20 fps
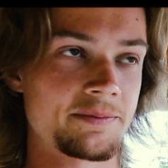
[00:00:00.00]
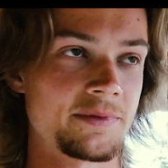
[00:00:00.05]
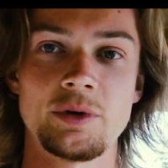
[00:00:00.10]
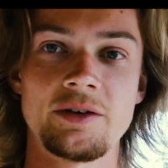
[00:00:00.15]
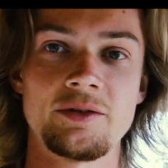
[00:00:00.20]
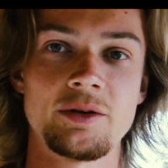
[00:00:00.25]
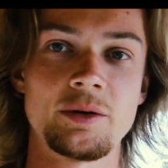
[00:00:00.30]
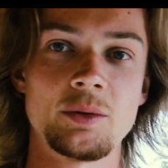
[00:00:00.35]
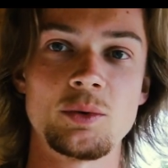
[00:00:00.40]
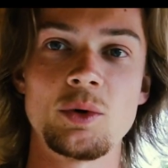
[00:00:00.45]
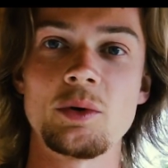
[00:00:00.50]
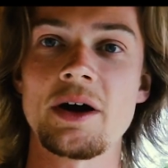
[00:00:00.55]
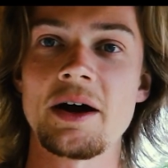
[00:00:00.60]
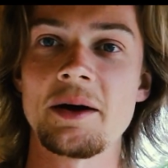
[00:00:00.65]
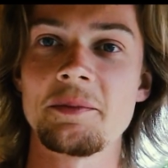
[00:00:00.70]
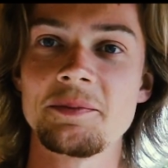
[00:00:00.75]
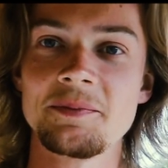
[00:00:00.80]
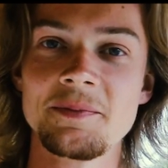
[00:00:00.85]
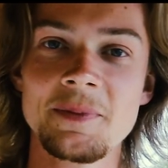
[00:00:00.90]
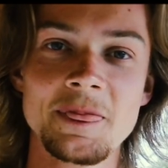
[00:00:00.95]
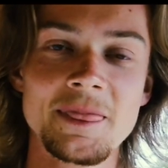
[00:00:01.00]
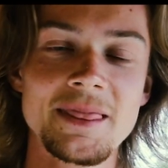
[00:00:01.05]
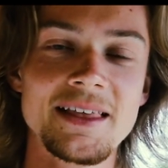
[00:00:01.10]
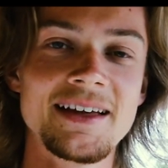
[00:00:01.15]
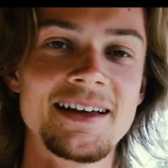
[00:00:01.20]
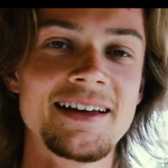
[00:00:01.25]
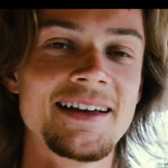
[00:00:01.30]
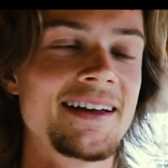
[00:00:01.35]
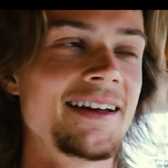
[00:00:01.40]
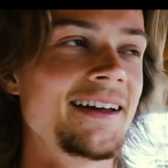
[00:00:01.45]
Everyone woke up.
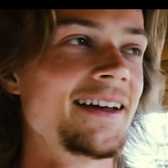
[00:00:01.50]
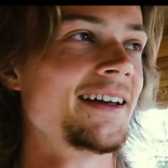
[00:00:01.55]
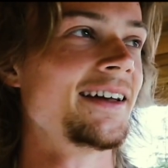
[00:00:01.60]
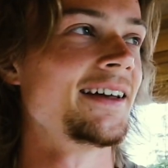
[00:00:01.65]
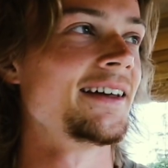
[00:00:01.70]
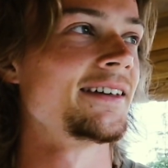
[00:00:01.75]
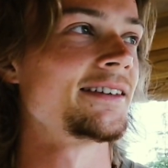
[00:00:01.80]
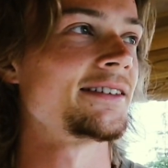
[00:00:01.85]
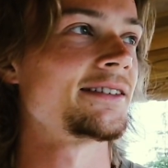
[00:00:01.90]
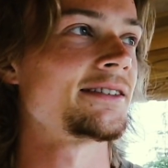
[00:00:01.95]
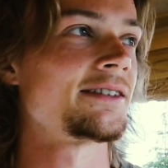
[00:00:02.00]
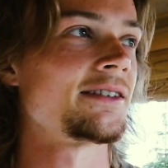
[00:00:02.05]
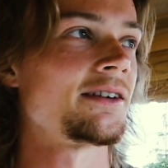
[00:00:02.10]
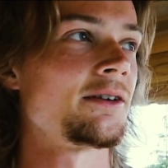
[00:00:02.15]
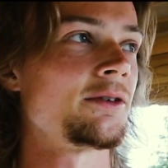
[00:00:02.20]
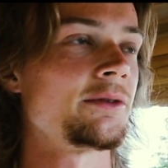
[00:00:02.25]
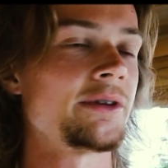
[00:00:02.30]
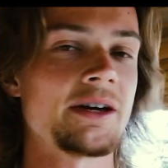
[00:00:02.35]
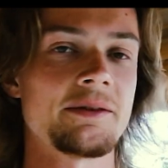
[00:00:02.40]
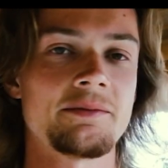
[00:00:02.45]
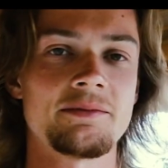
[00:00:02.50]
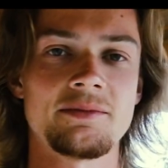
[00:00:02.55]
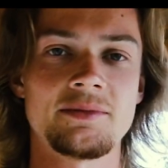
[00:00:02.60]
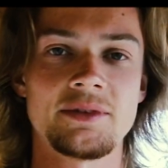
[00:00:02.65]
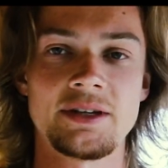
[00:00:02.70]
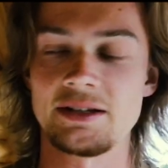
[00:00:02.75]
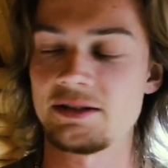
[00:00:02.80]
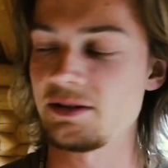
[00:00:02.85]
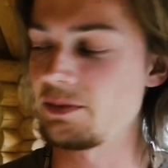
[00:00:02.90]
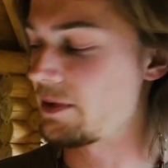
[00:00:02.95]
So yeah, that's